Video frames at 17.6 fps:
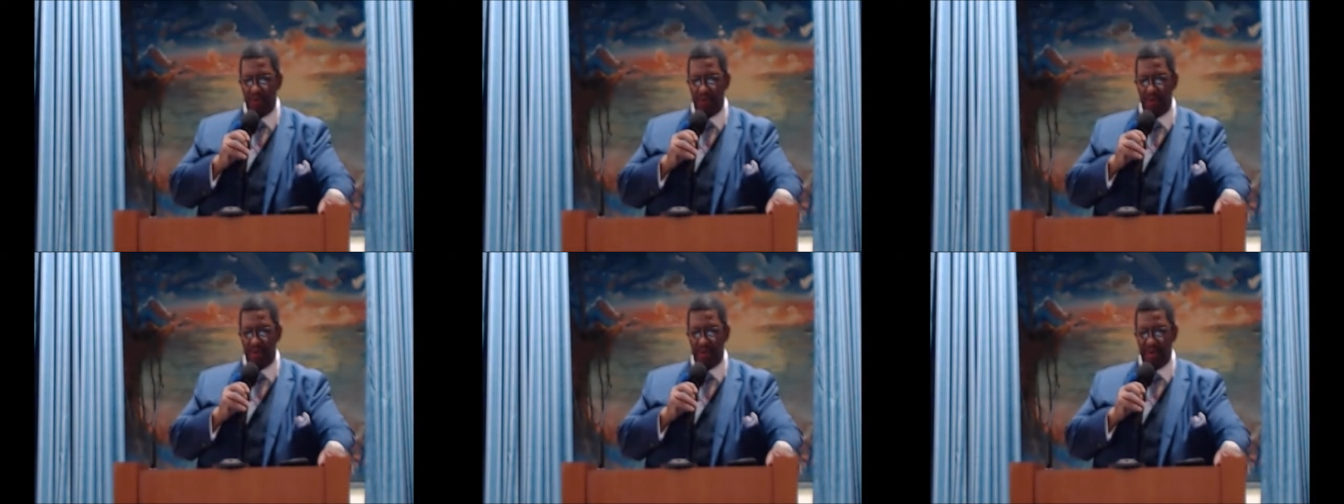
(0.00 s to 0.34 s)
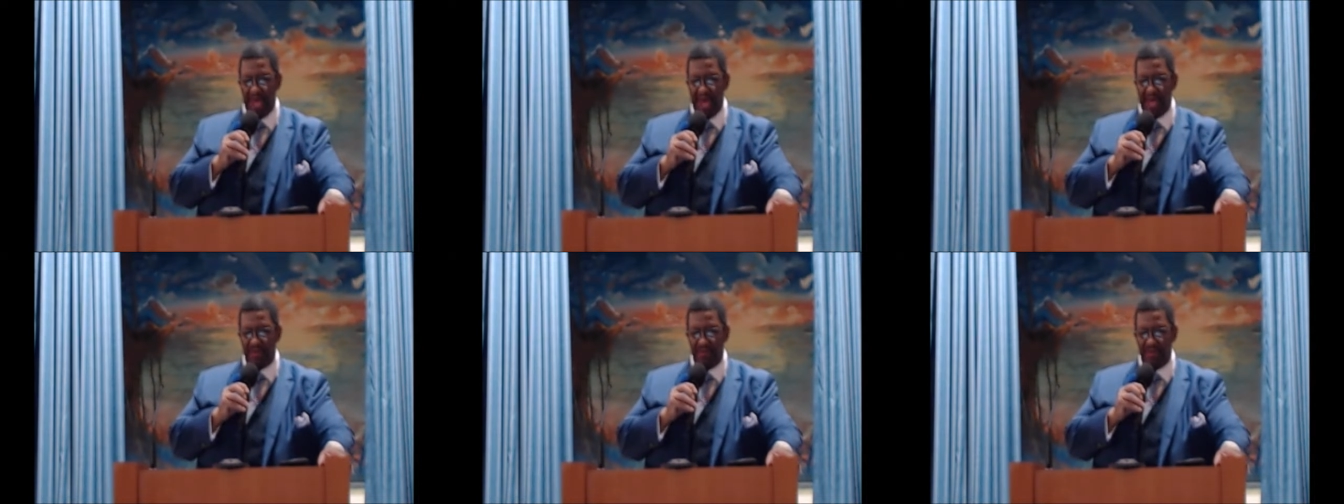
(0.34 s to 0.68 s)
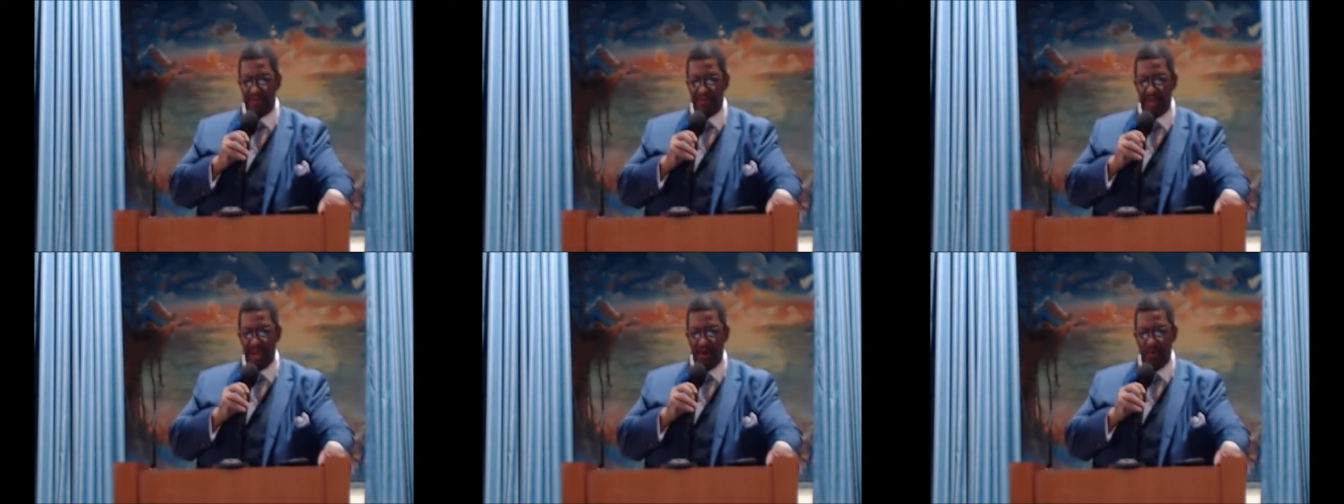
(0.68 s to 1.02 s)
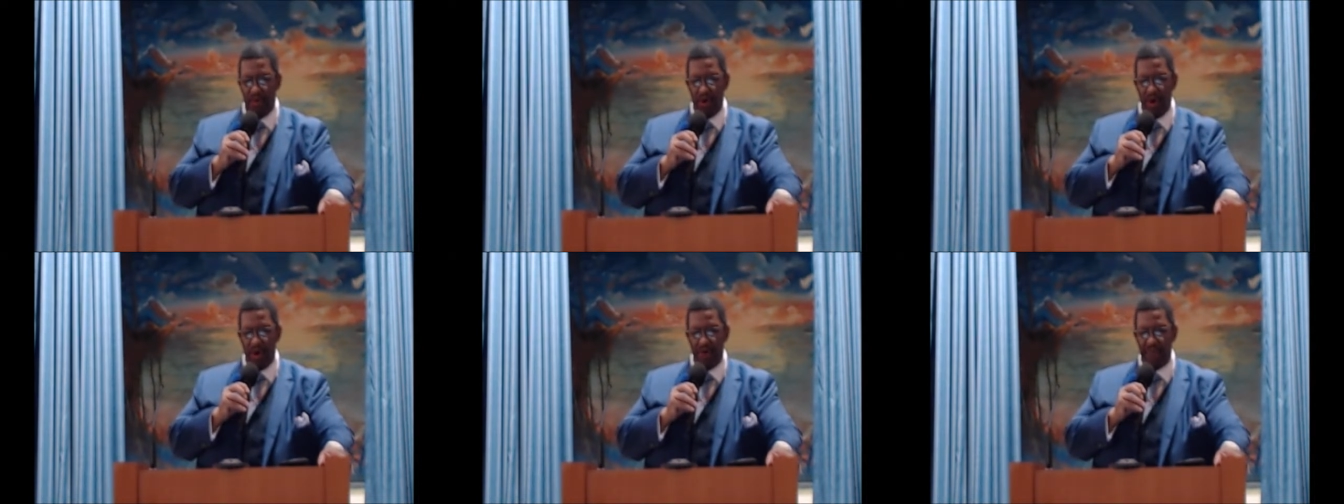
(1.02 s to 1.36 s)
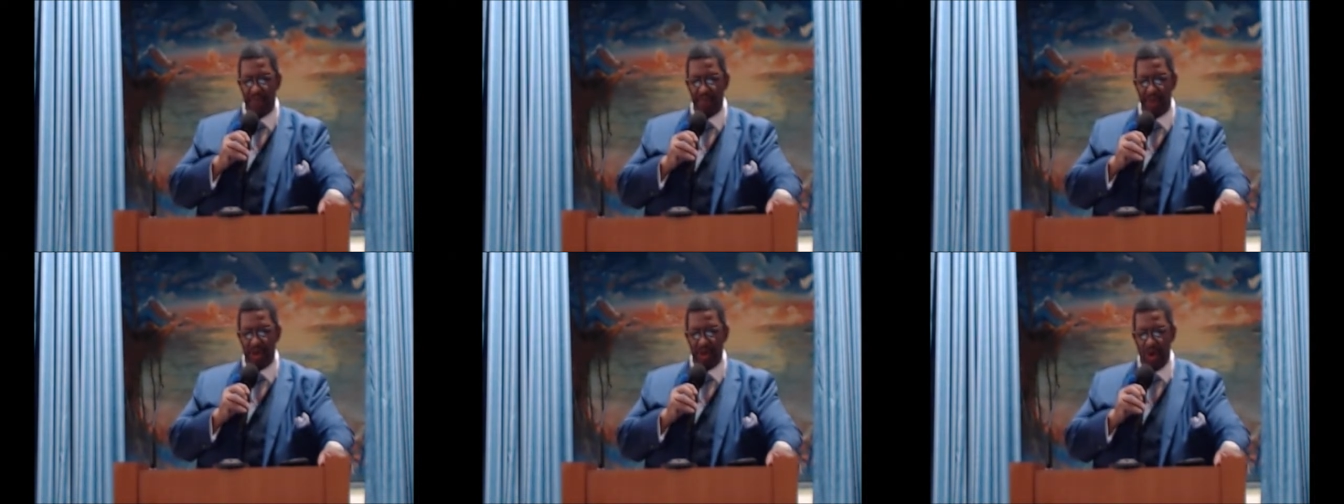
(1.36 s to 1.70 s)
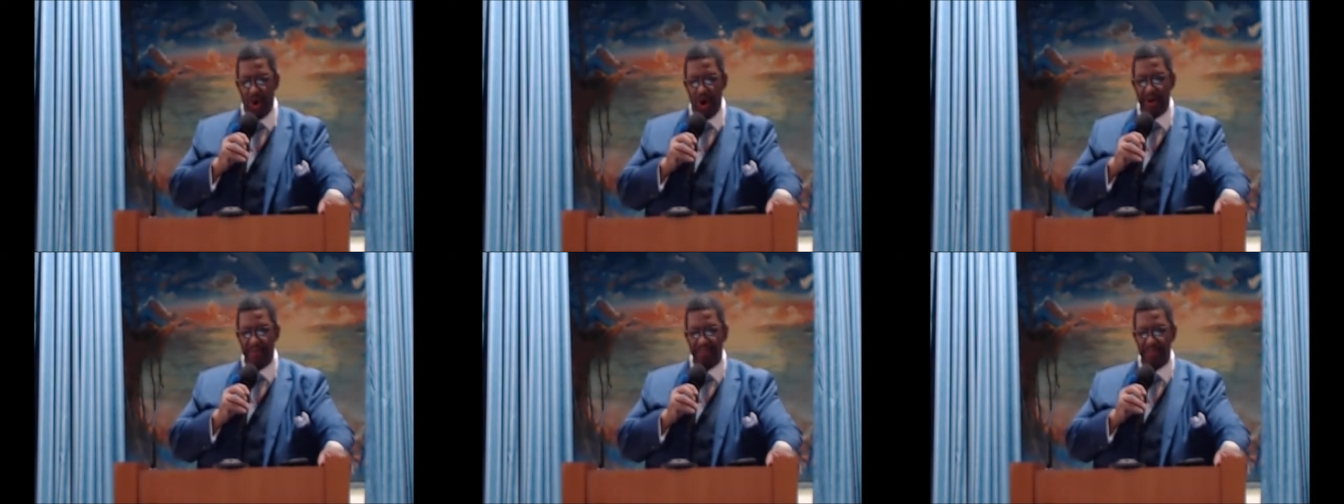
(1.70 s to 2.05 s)
We've been asked to say a word from the
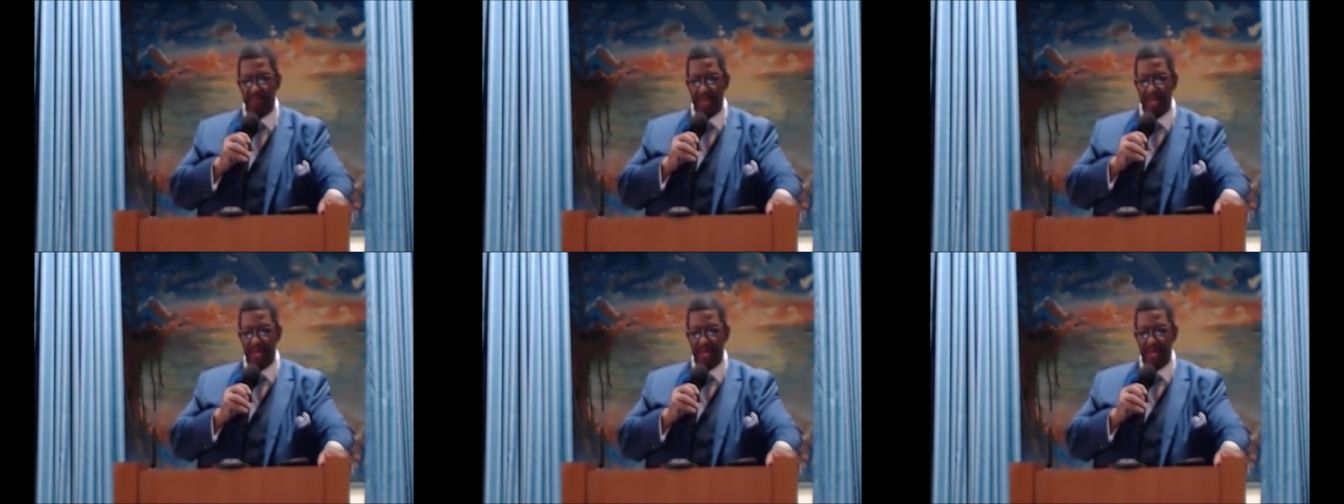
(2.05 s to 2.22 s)
Lord.